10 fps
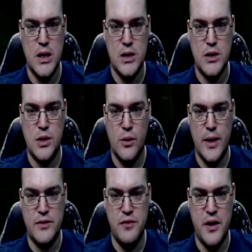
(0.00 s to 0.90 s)
So
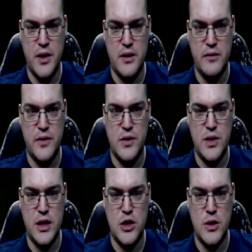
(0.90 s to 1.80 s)
it's very
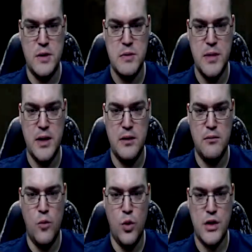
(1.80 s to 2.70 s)
confusing, and you end up spending
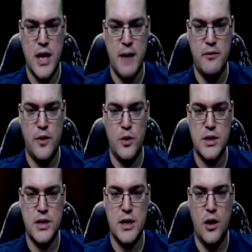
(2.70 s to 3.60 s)
more time
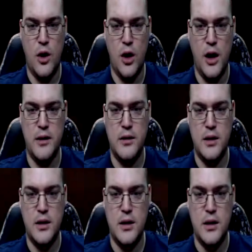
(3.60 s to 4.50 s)
focusing on...
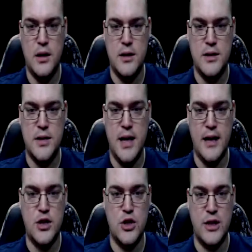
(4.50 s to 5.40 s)
See, I
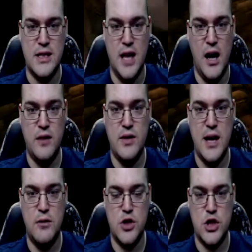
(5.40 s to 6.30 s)
just took a ton of
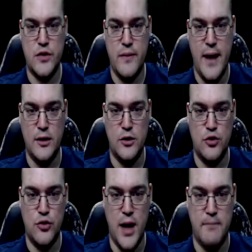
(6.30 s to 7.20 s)
damage just from that little
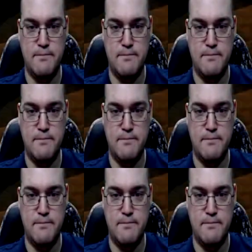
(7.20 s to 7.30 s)
drop.